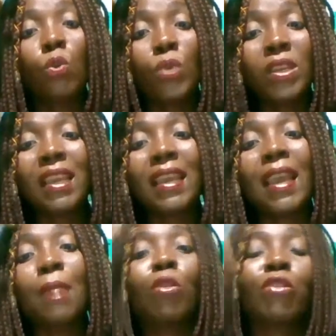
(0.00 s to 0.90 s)
with the
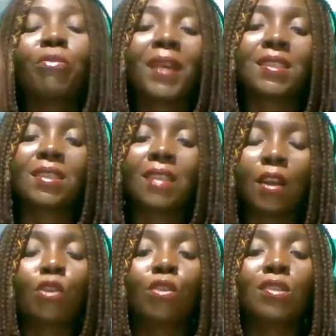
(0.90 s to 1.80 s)
aim of passing
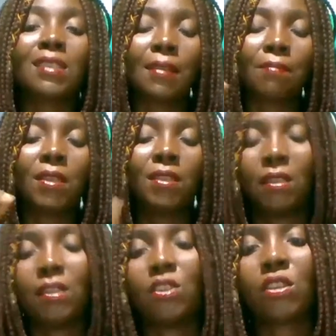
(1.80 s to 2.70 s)
across a
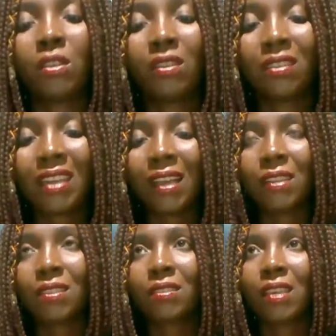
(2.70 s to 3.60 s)
message. I
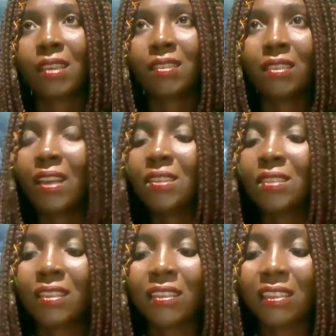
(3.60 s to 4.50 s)
think that's
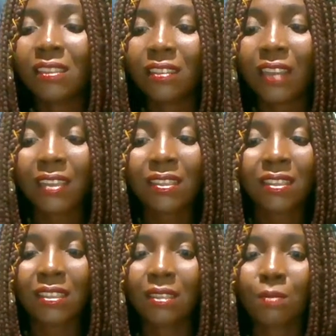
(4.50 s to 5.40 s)
the
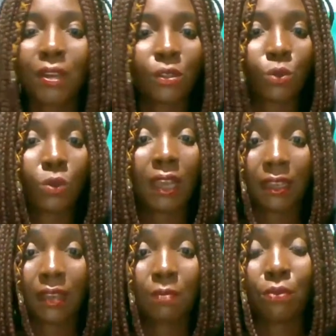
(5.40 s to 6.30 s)
simplest way I
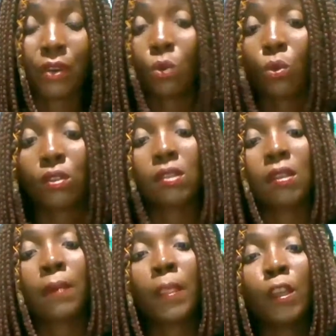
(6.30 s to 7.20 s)
can break what
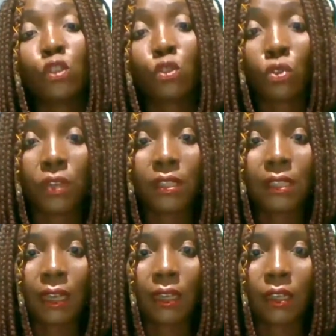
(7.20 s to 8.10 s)

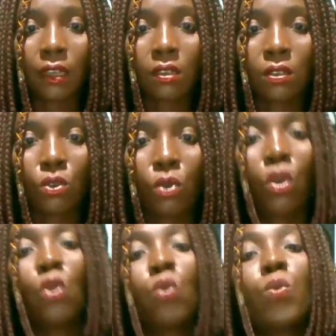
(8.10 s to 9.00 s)
storytelling is. So
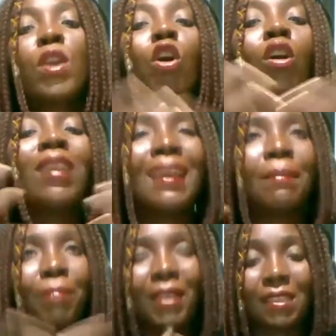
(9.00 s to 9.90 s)
we all
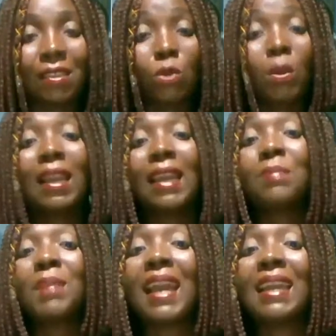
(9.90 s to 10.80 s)
learn better. Someone like
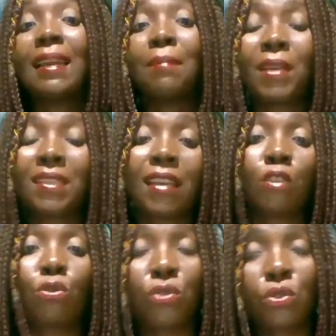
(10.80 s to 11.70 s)
me, I learn better
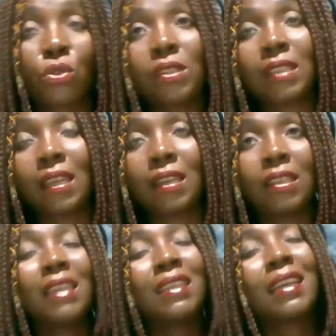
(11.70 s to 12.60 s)
through storytelling.
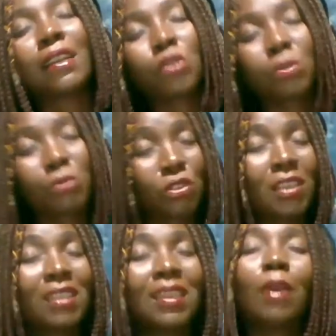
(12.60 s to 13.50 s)
There are some
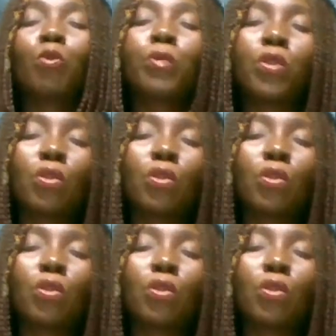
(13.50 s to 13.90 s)
training that I will be